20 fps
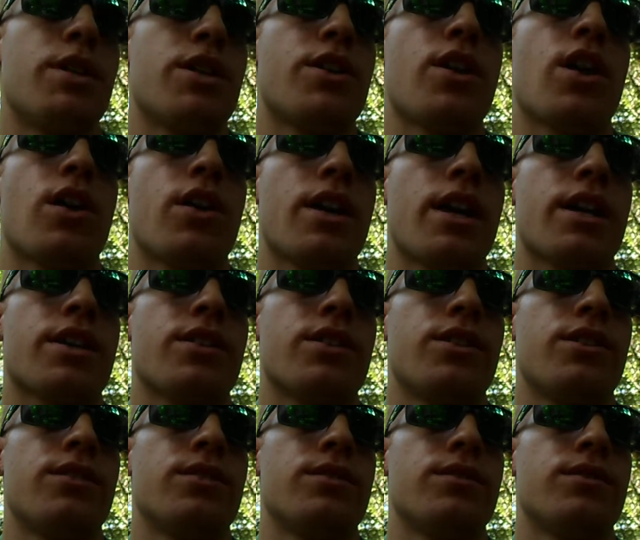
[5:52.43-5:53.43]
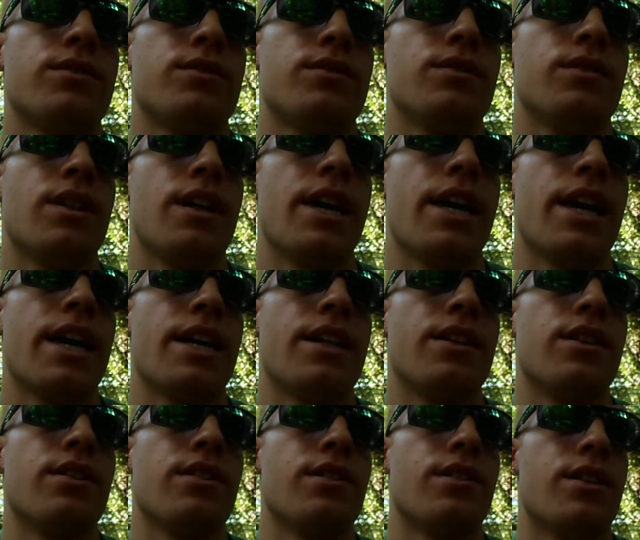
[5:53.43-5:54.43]
MD Car Doctor,
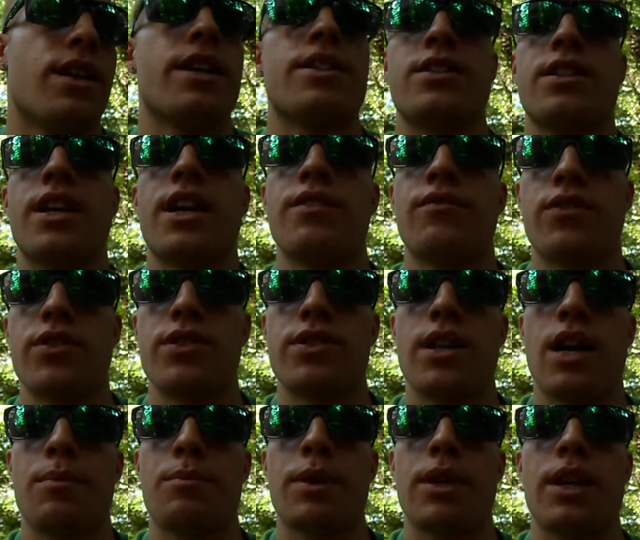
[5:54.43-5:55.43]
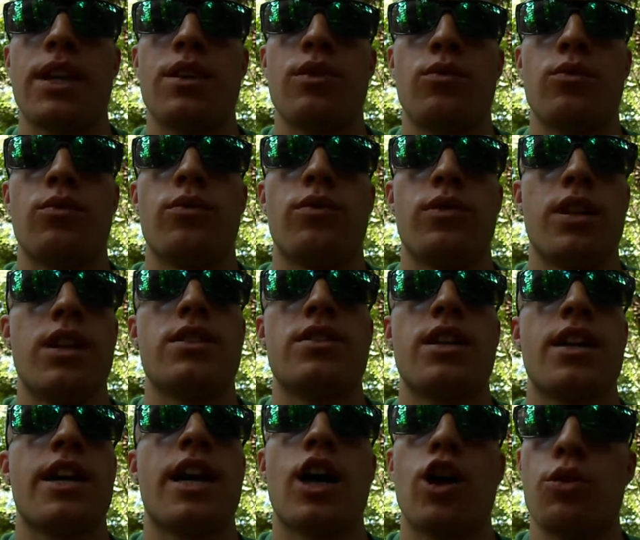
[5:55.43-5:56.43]
and thanks again for stopping in and
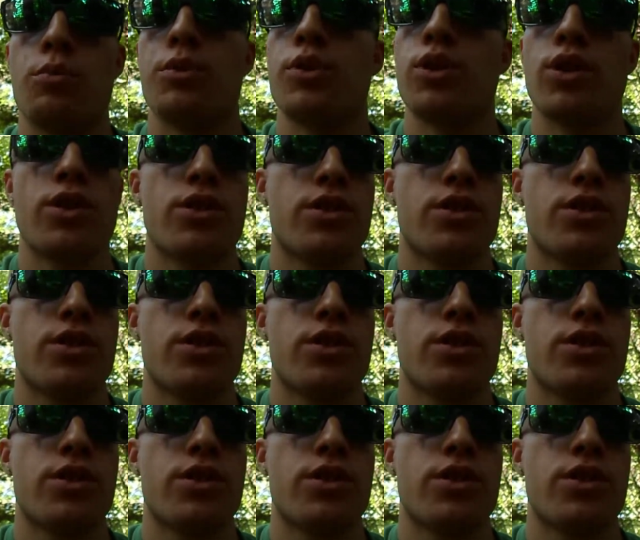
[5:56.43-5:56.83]
listening. I hope